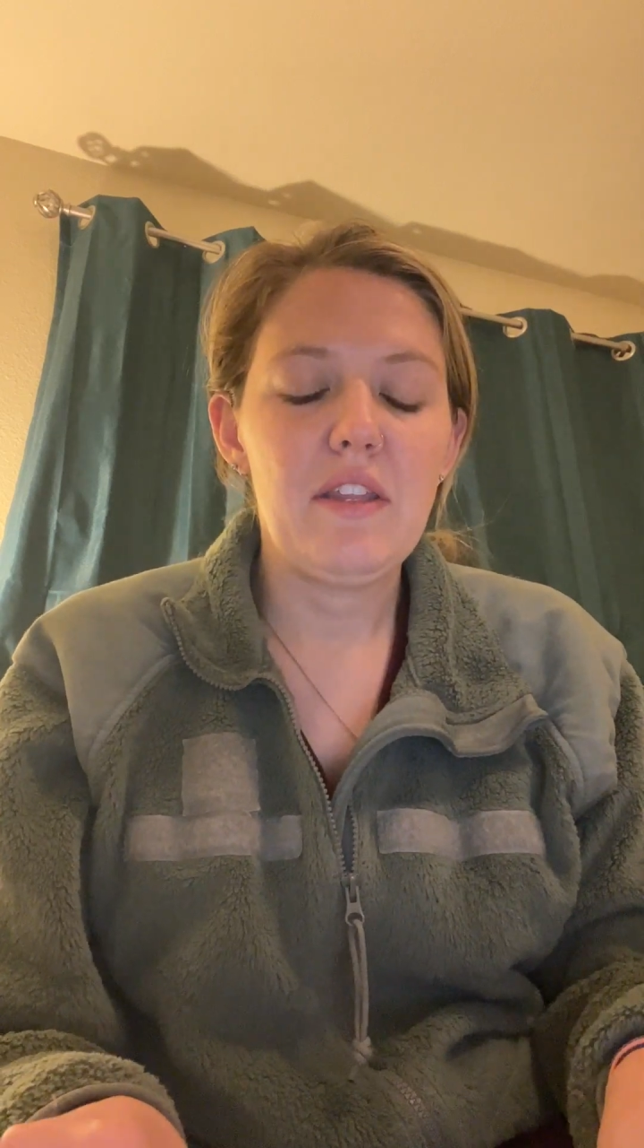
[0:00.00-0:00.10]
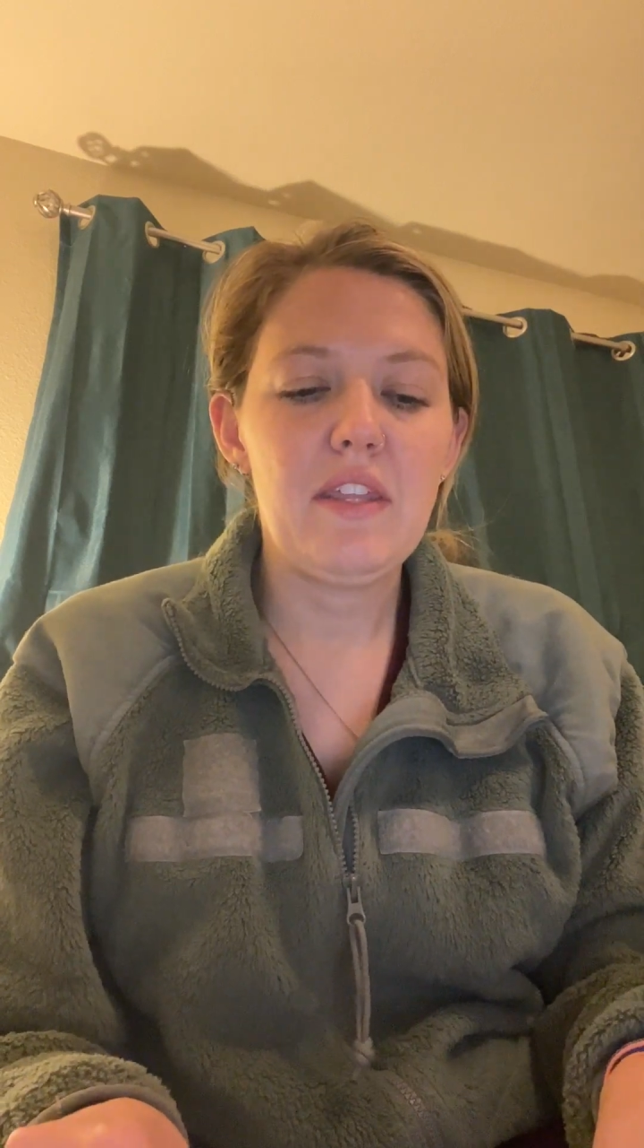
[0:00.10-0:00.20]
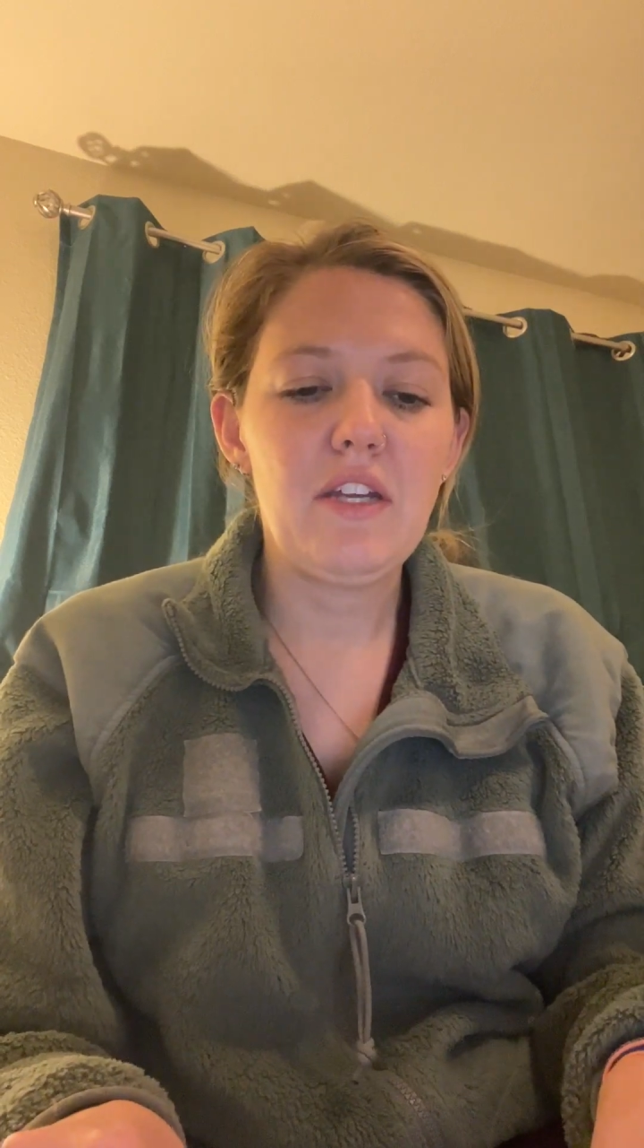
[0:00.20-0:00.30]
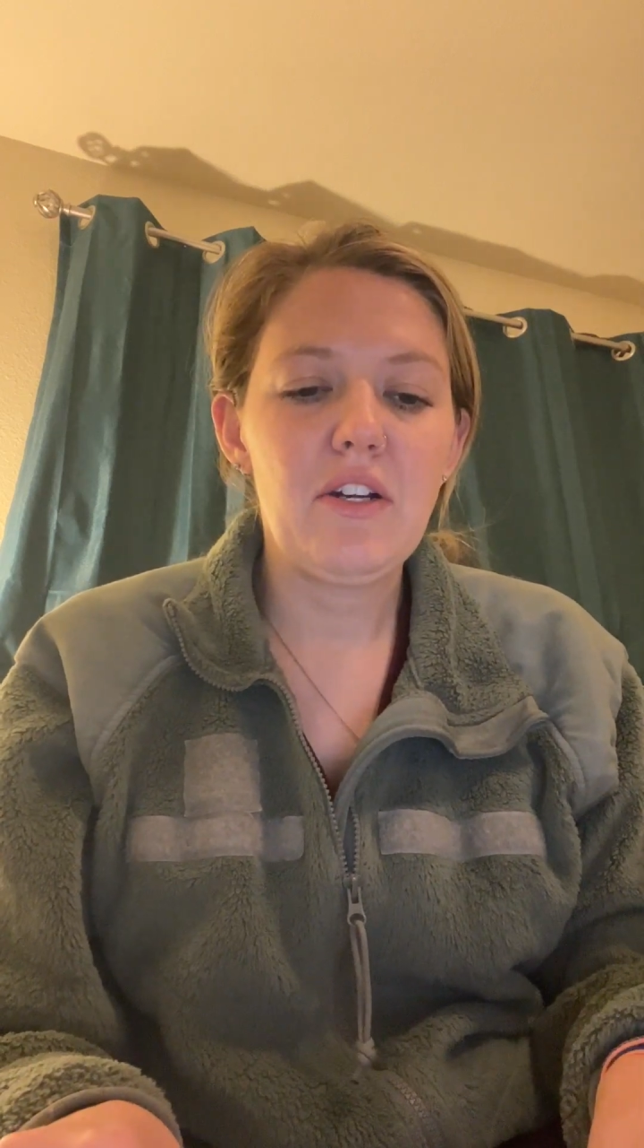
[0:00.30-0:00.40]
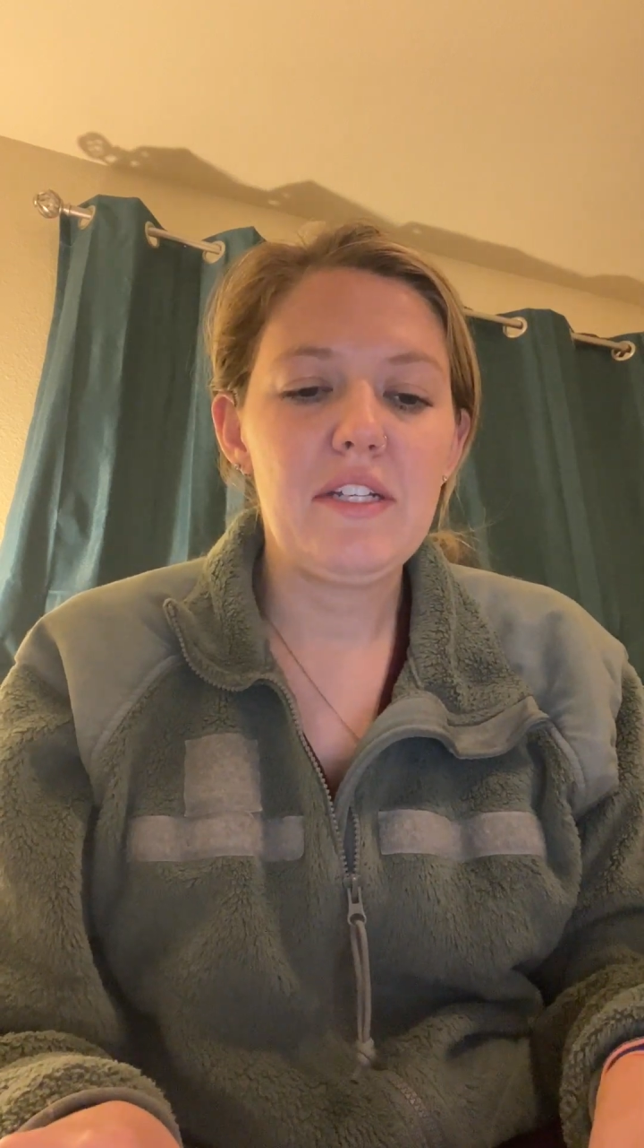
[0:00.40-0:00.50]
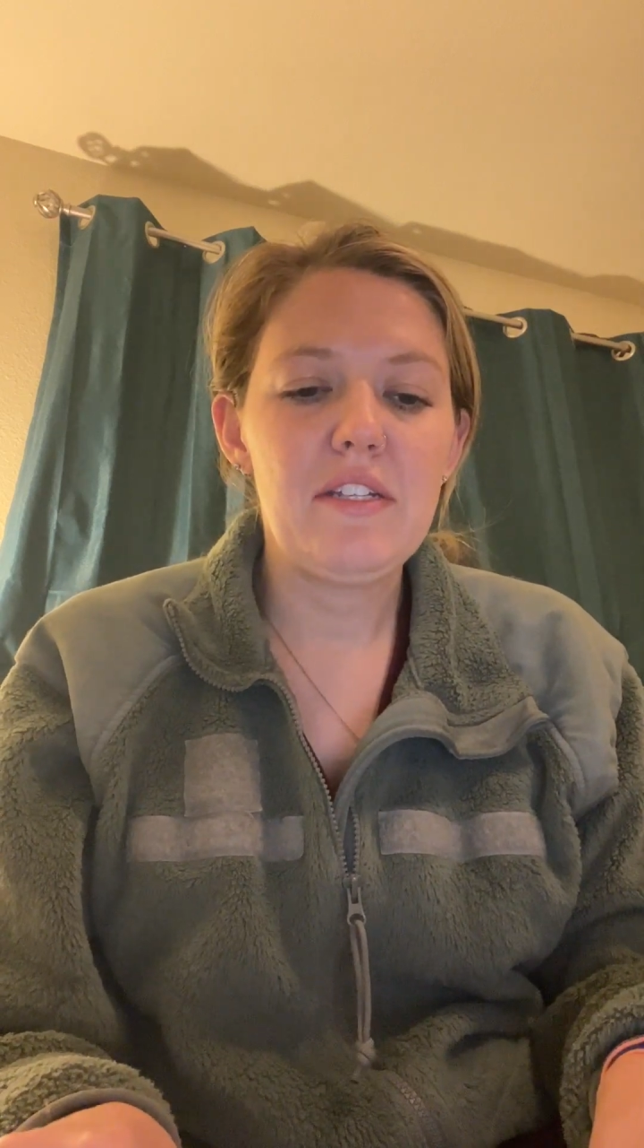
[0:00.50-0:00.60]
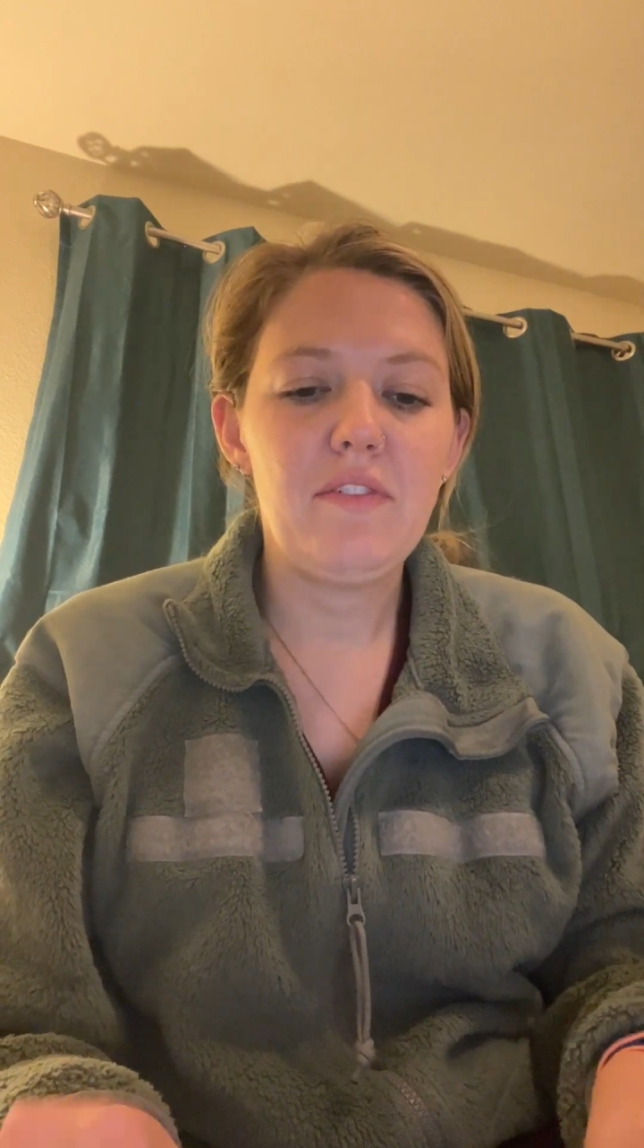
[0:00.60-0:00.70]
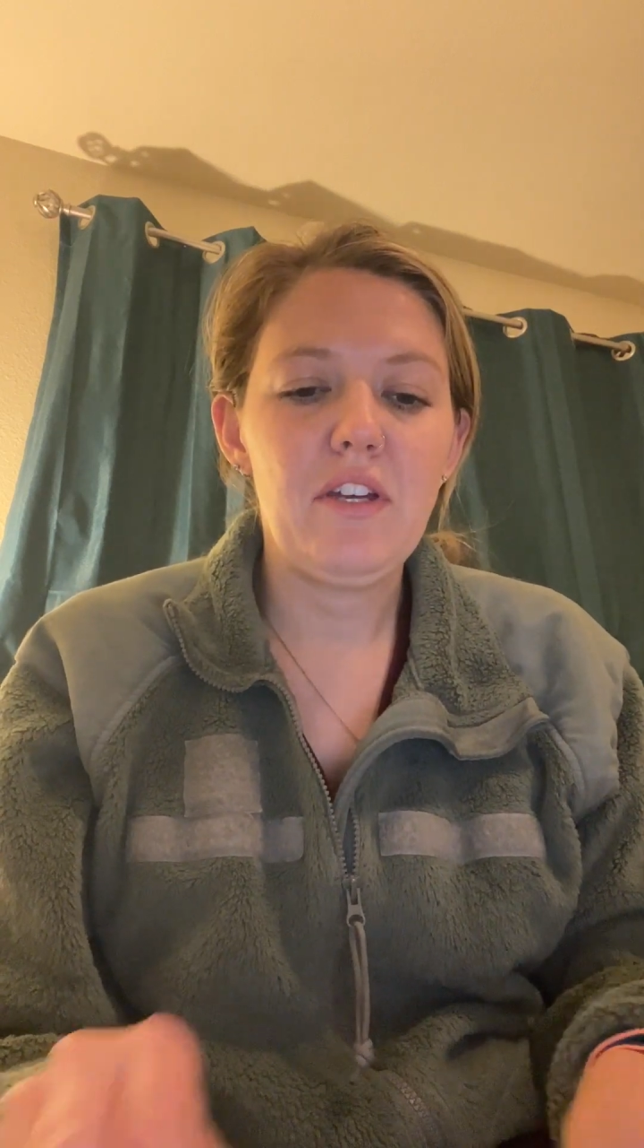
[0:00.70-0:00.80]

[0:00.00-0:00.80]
theories of